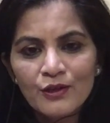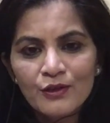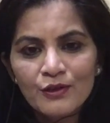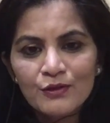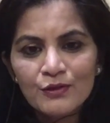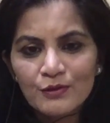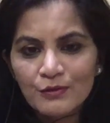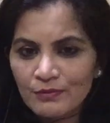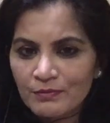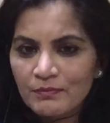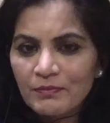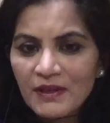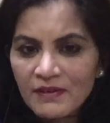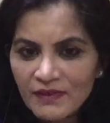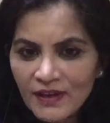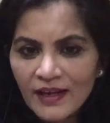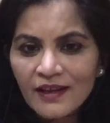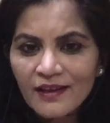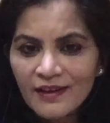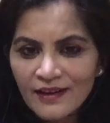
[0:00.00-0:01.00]
So be
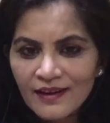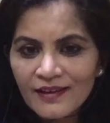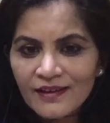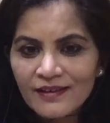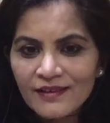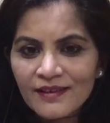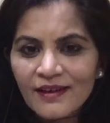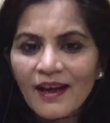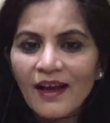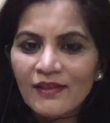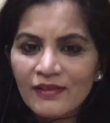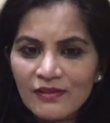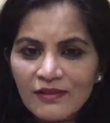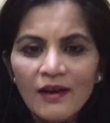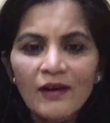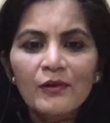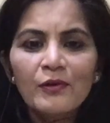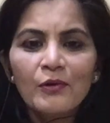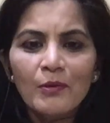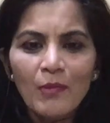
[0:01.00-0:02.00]
very clear and
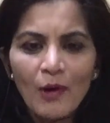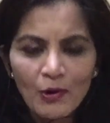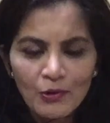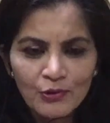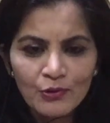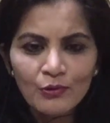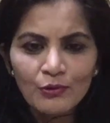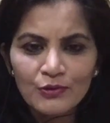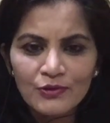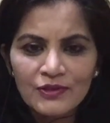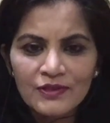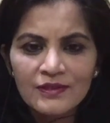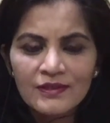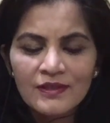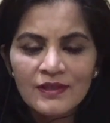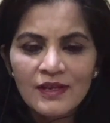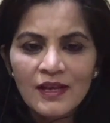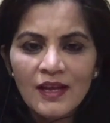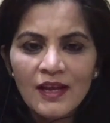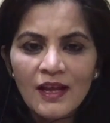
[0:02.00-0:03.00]
thorough about those.
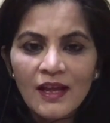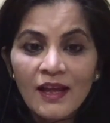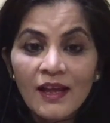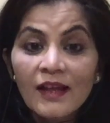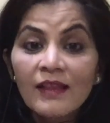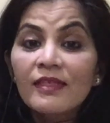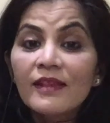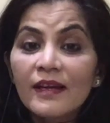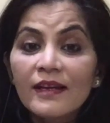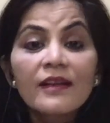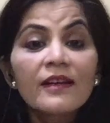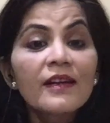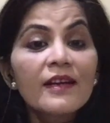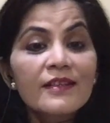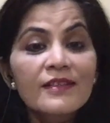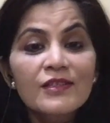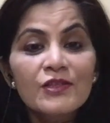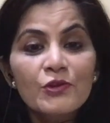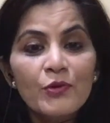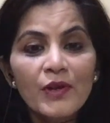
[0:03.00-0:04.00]
Then in
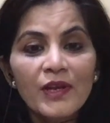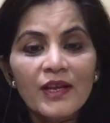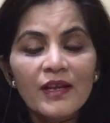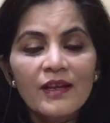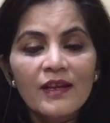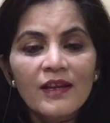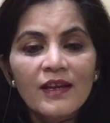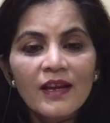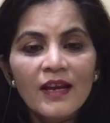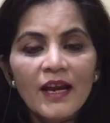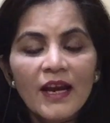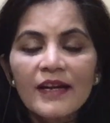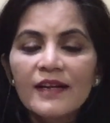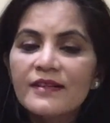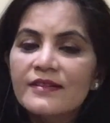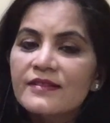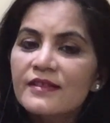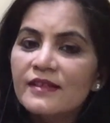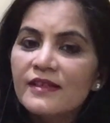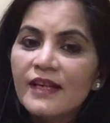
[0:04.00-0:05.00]
history, it is
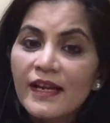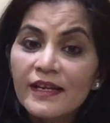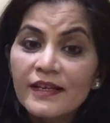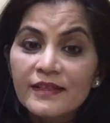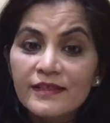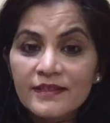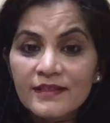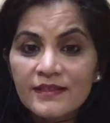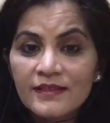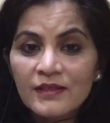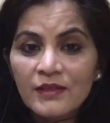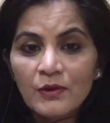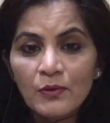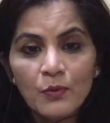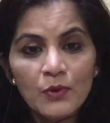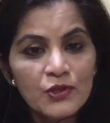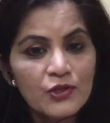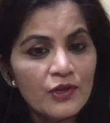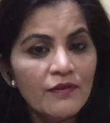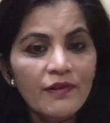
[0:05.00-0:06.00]
the dates
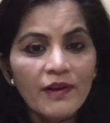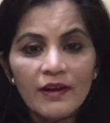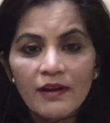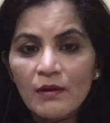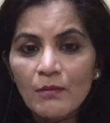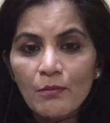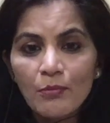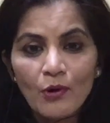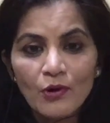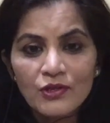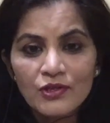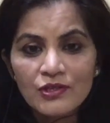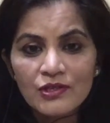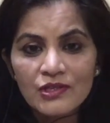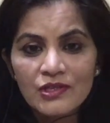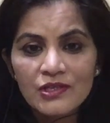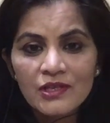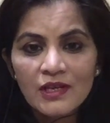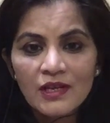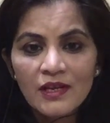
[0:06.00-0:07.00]
which are very important.
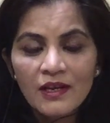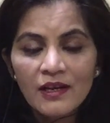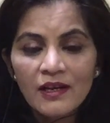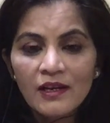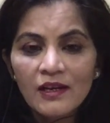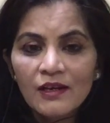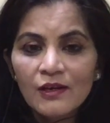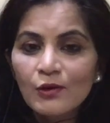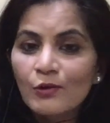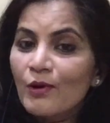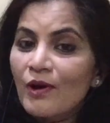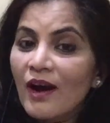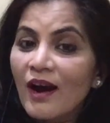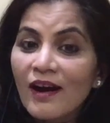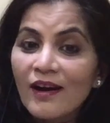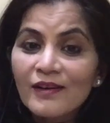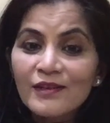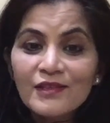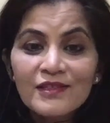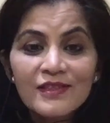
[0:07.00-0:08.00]
You
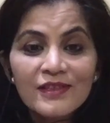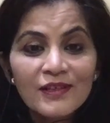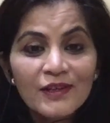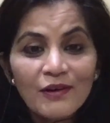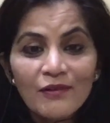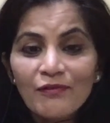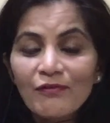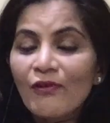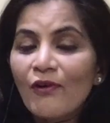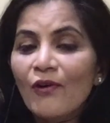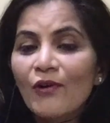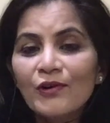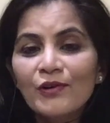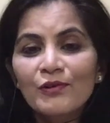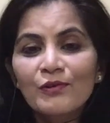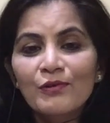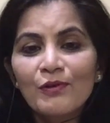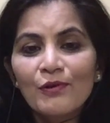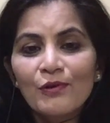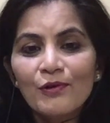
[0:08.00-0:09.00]
can't afford to
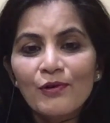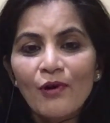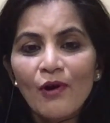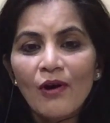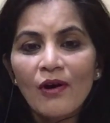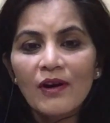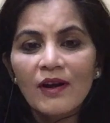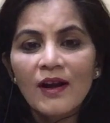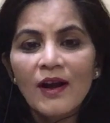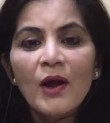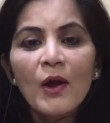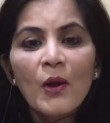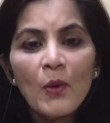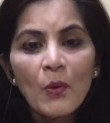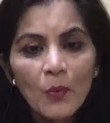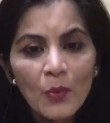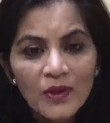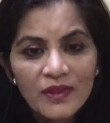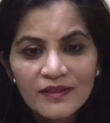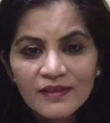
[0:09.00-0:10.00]
go wrong
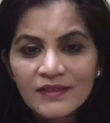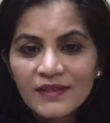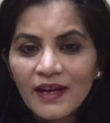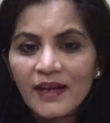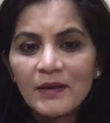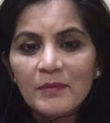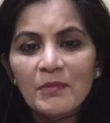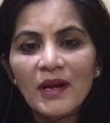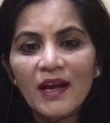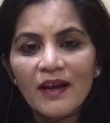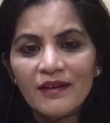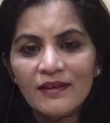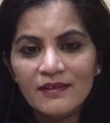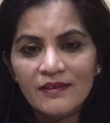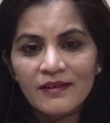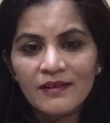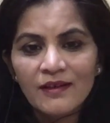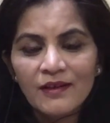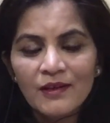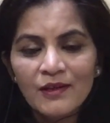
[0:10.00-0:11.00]
with the timeline.
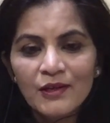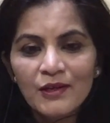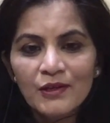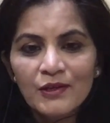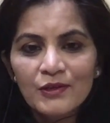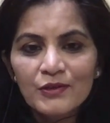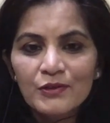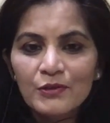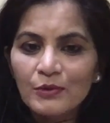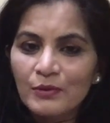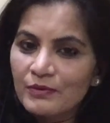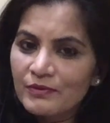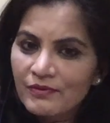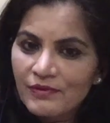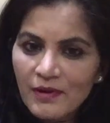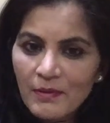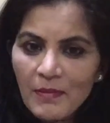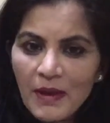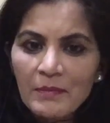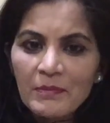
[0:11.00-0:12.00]
So
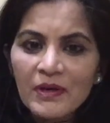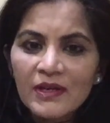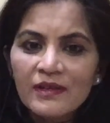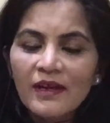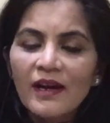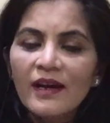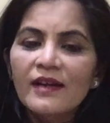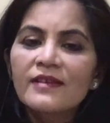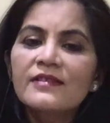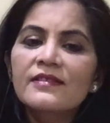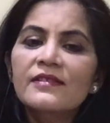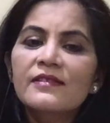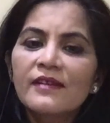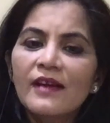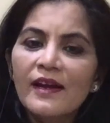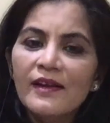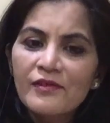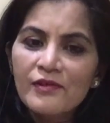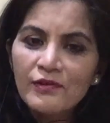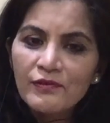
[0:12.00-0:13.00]
remember that
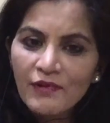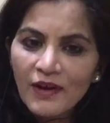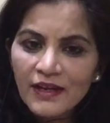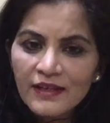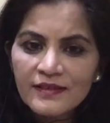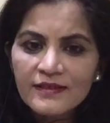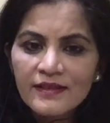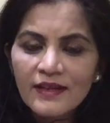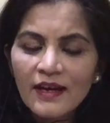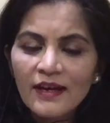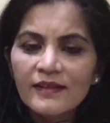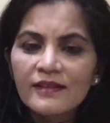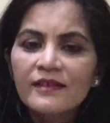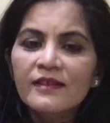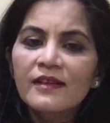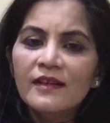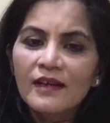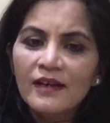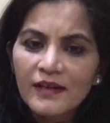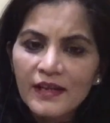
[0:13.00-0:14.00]
and revise that
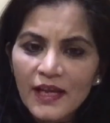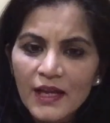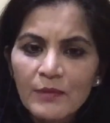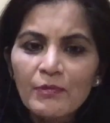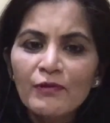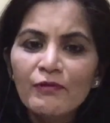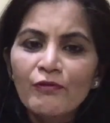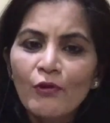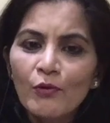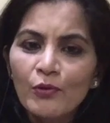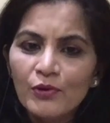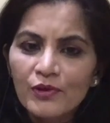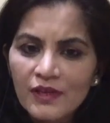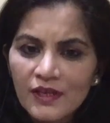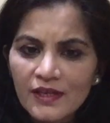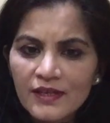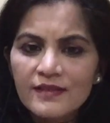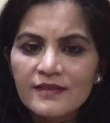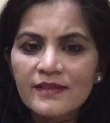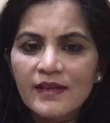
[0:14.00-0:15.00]
a day before the
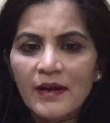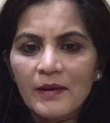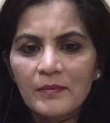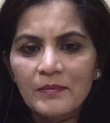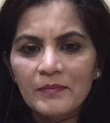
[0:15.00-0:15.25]
exam.